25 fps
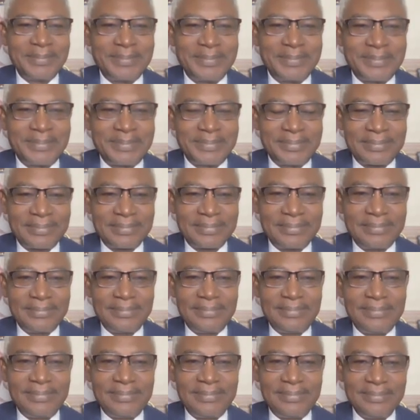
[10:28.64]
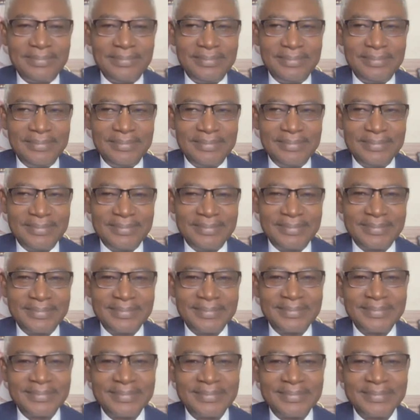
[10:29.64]

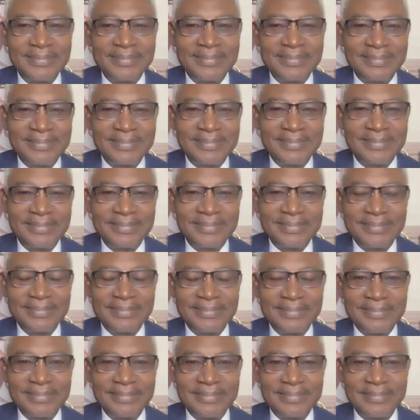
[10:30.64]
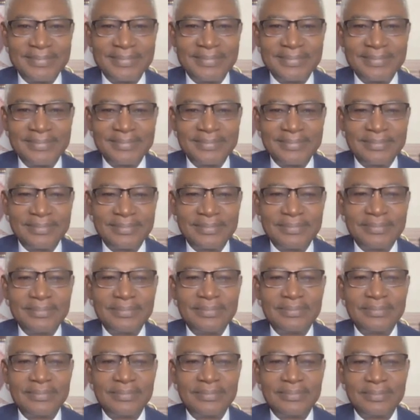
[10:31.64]

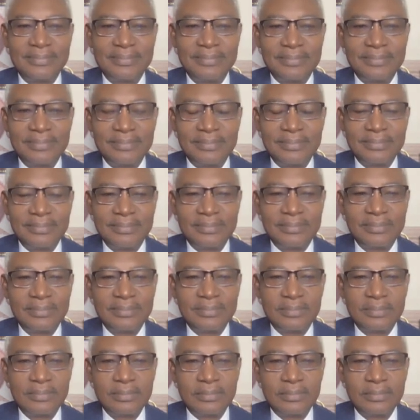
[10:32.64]
No words are spoken by the person on screen.